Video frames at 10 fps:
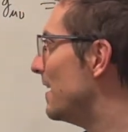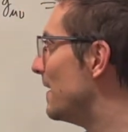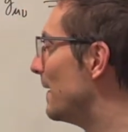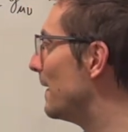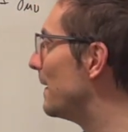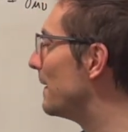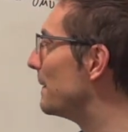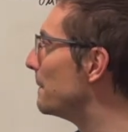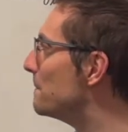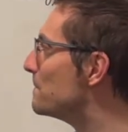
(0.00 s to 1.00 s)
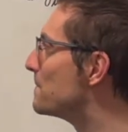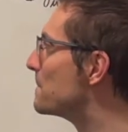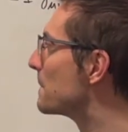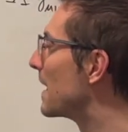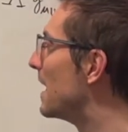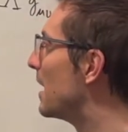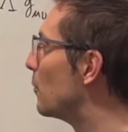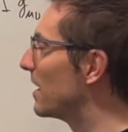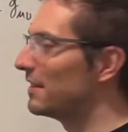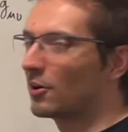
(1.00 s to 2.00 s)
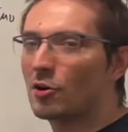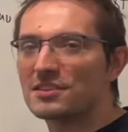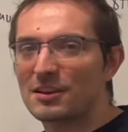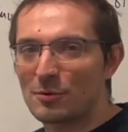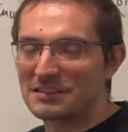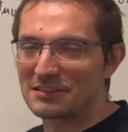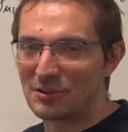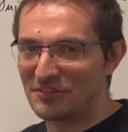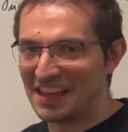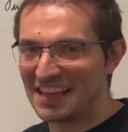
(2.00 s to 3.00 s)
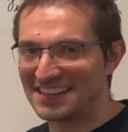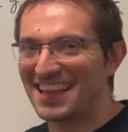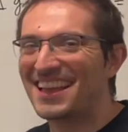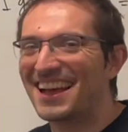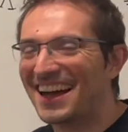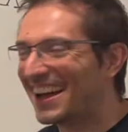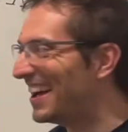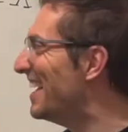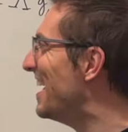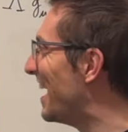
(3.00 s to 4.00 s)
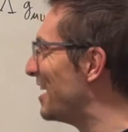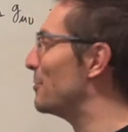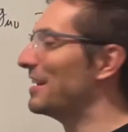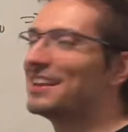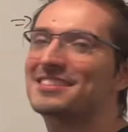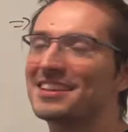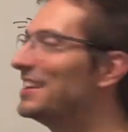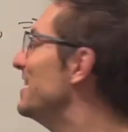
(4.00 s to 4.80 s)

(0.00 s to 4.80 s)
What are the consequences of that? Anyway, let's see.